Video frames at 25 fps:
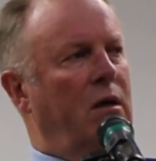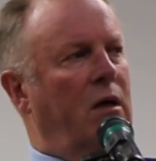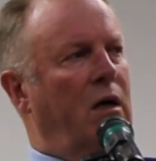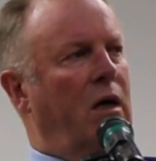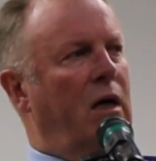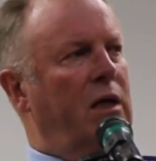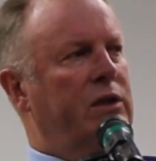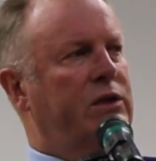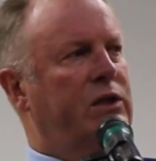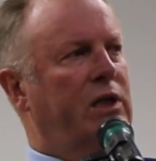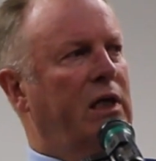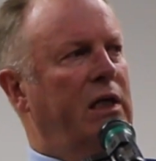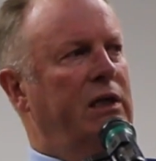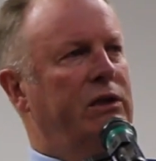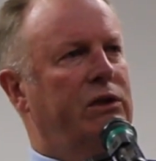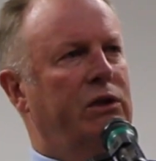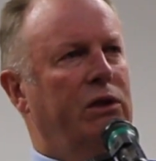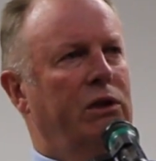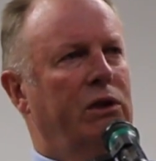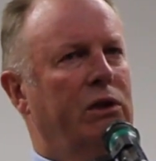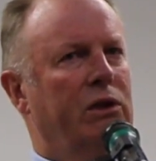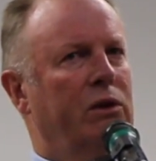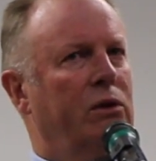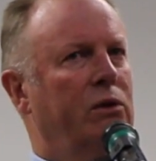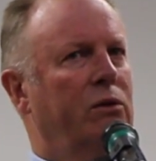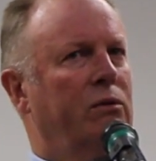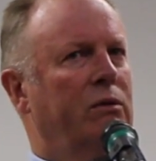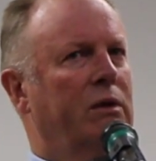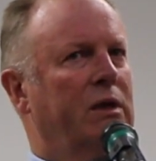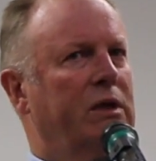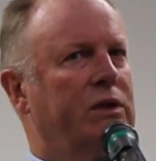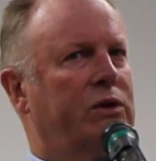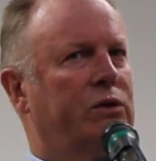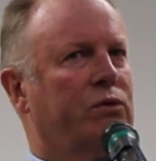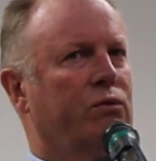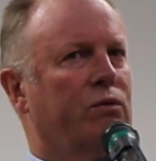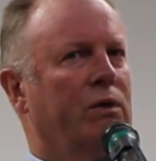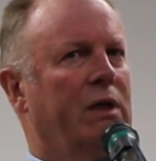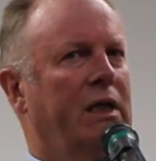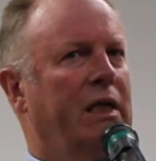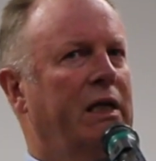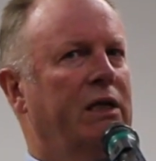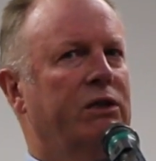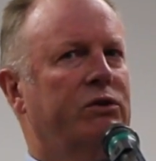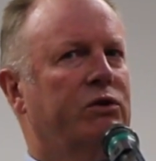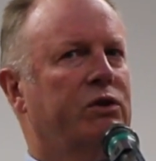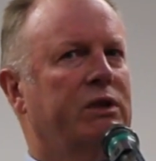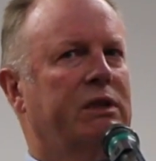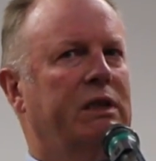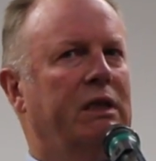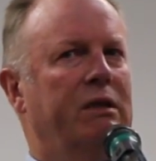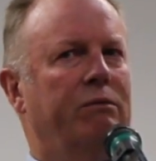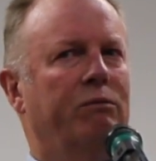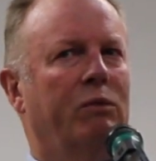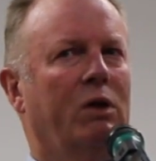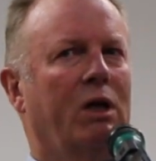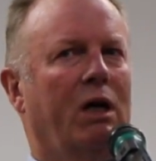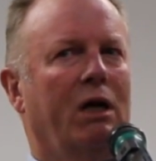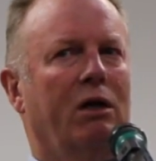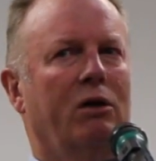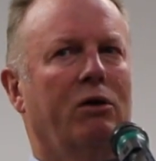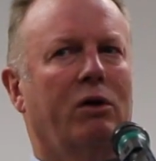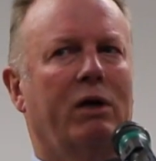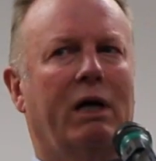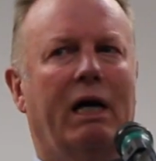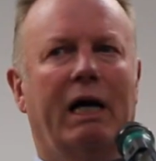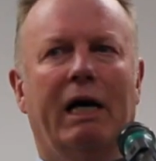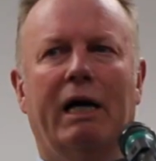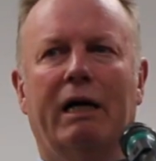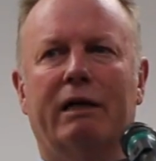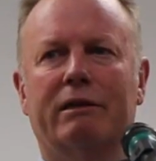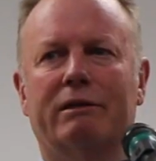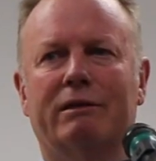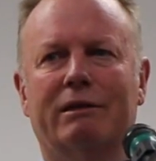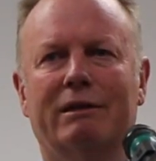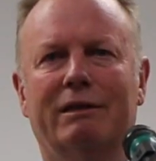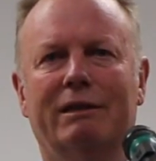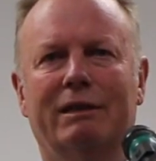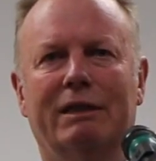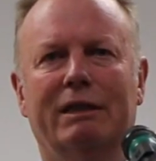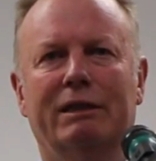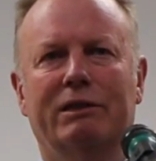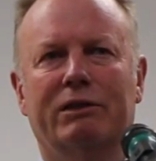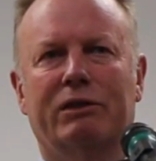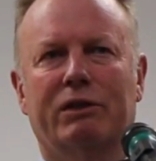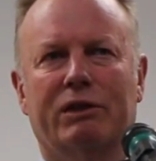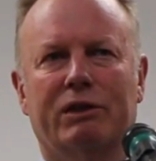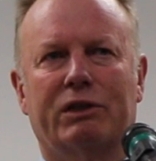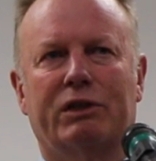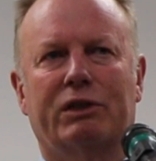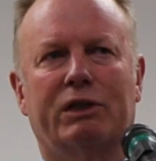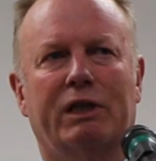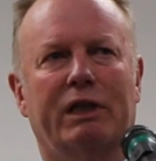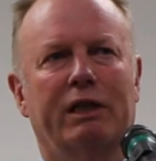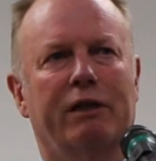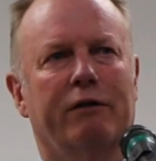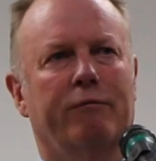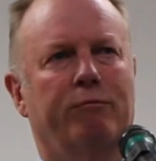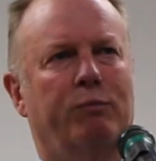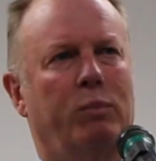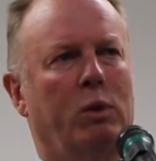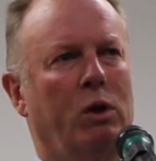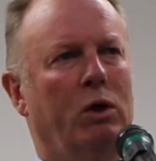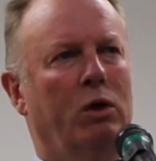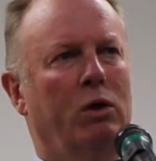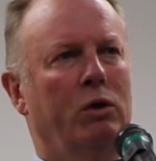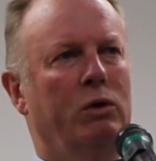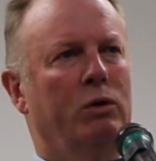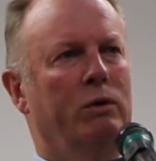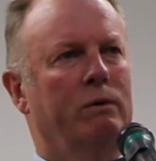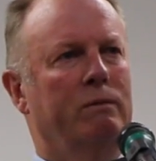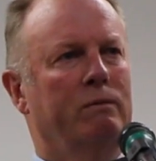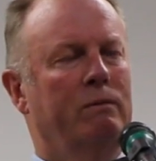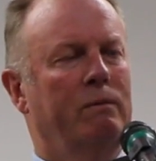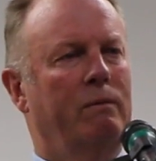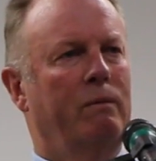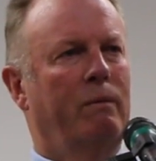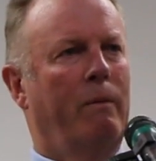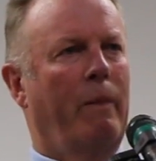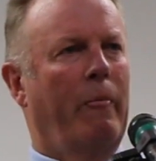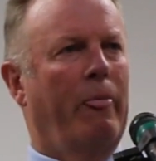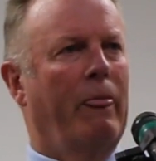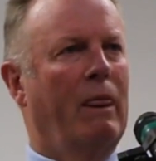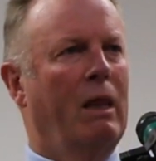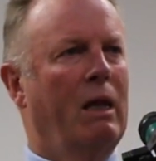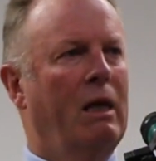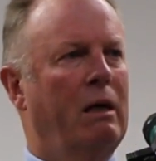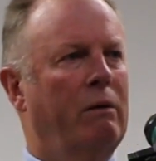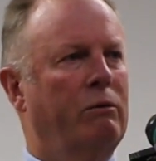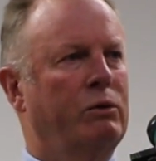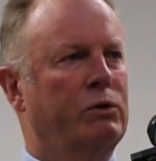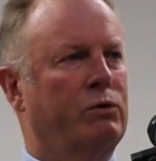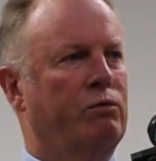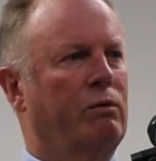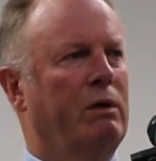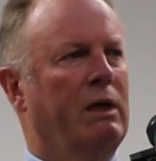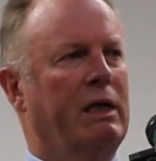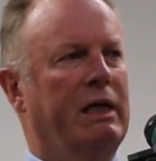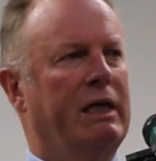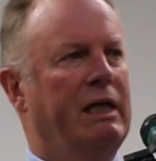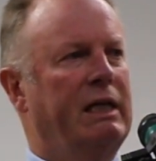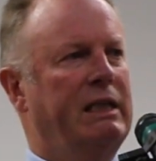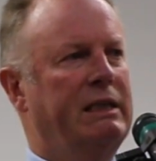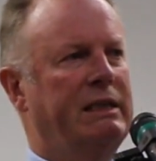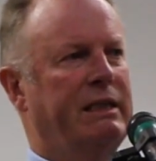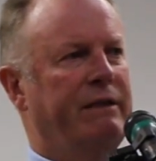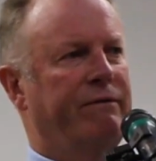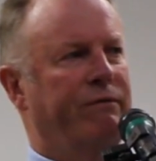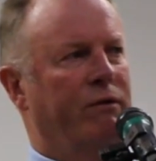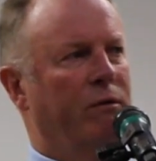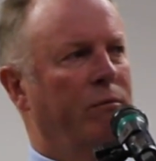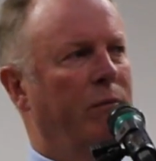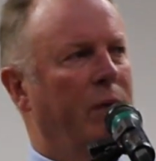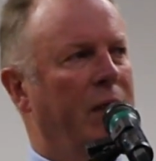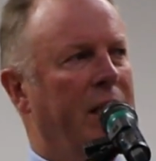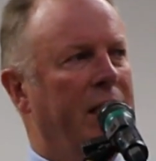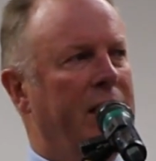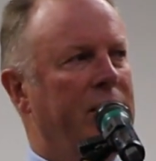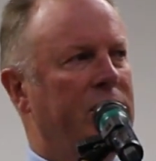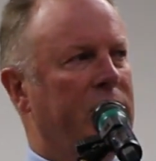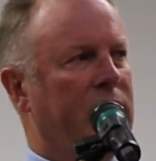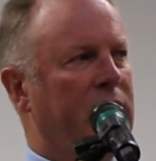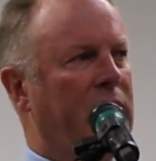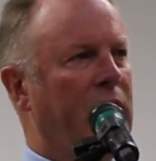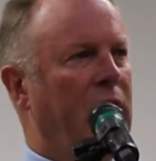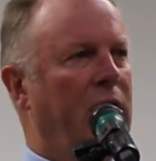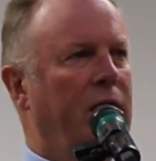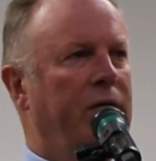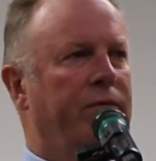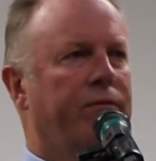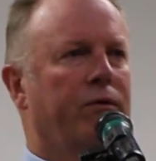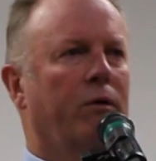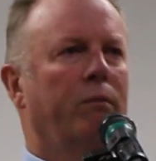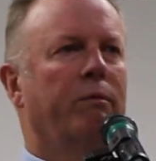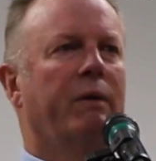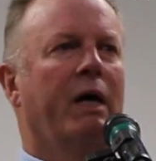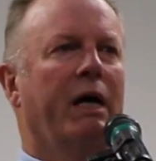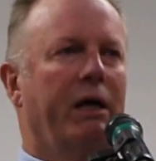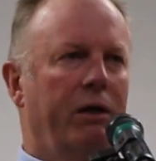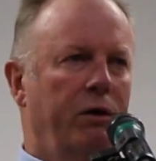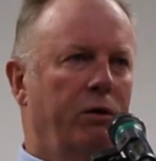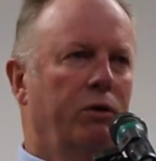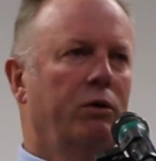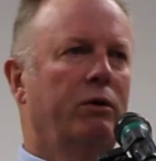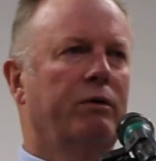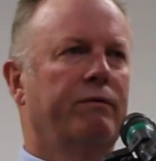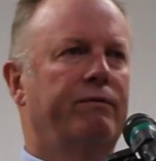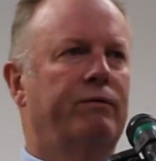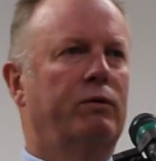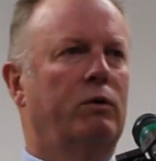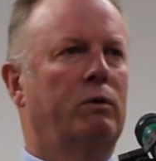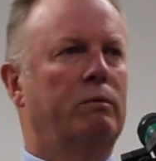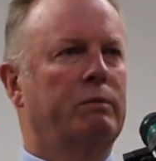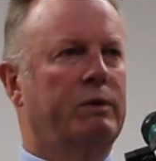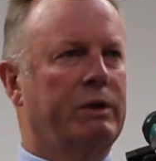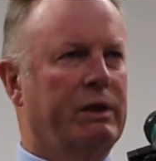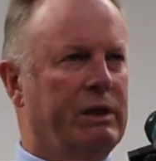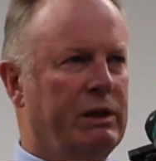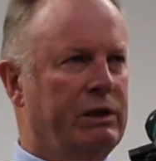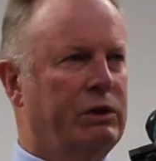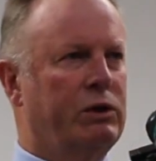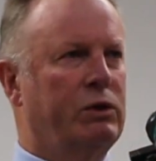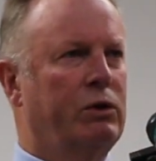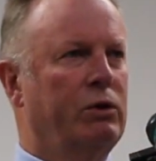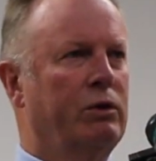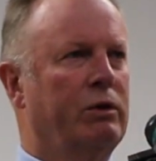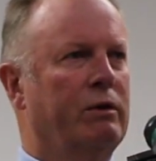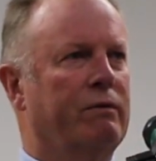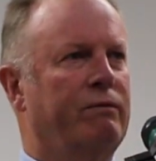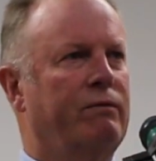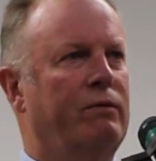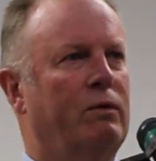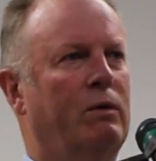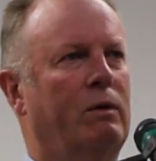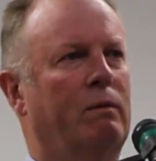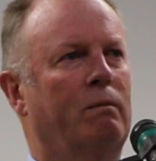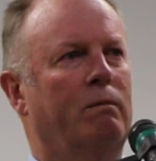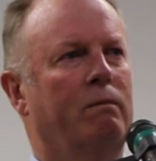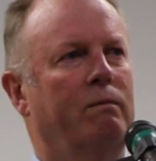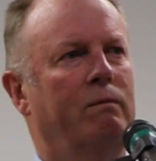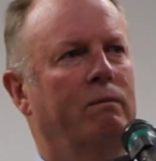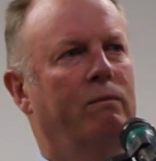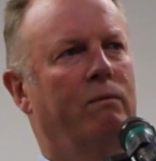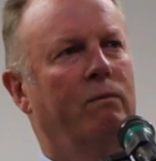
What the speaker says: I say to you, it's really interesting when I look out into the sea of blue. It was really easy for me to go from that uniform to this uniform.